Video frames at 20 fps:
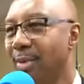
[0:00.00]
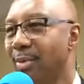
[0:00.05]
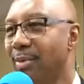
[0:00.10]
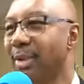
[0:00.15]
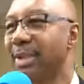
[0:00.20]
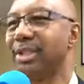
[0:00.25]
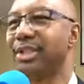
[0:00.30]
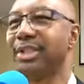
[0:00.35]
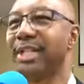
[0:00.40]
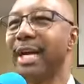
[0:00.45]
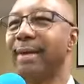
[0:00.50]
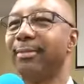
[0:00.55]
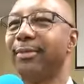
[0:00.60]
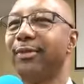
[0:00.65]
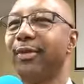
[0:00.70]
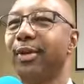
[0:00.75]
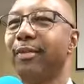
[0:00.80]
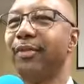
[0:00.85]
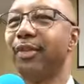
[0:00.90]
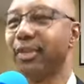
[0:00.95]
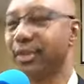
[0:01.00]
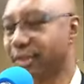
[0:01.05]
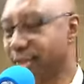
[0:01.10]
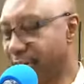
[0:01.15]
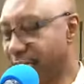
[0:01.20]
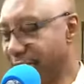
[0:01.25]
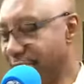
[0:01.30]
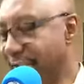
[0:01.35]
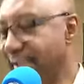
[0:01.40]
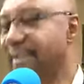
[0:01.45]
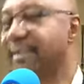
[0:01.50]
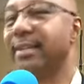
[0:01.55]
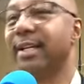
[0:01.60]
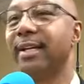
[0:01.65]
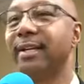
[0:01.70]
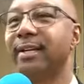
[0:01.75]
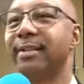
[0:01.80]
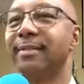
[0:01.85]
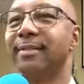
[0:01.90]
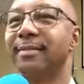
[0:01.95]
What does chapter 4, verse 13 say?
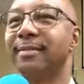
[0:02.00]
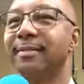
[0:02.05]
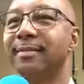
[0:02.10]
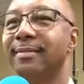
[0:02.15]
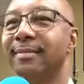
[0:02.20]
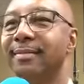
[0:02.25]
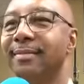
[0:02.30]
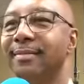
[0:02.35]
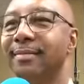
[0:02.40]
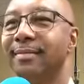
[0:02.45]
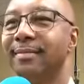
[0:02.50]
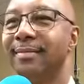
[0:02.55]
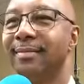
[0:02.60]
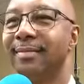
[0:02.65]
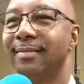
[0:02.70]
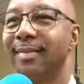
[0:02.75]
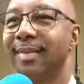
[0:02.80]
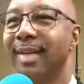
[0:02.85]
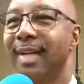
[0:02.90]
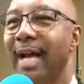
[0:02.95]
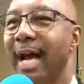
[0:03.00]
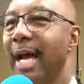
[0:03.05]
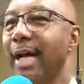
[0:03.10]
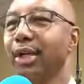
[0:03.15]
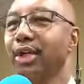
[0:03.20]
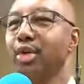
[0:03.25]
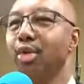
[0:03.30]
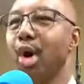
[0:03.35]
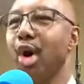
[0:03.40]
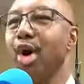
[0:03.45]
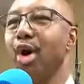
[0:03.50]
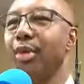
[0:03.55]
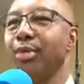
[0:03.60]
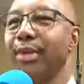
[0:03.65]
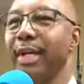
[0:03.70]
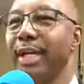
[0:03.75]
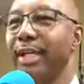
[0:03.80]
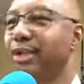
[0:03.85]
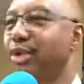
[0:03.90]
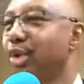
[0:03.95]
I can do all
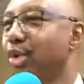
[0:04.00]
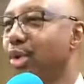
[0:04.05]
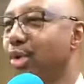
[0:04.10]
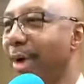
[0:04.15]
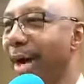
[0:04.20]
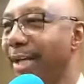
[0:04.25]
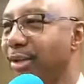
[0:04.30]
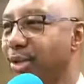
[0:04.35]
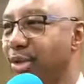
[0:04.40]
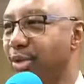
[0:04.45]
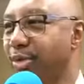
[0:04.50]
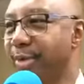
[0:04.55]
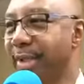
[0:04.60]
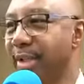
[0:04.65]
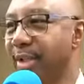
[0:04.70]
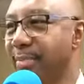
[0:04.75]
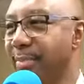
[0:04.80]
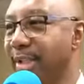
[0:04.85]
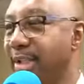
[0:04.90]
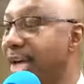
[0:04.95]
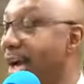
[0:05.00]
things through Christ who strengthens me.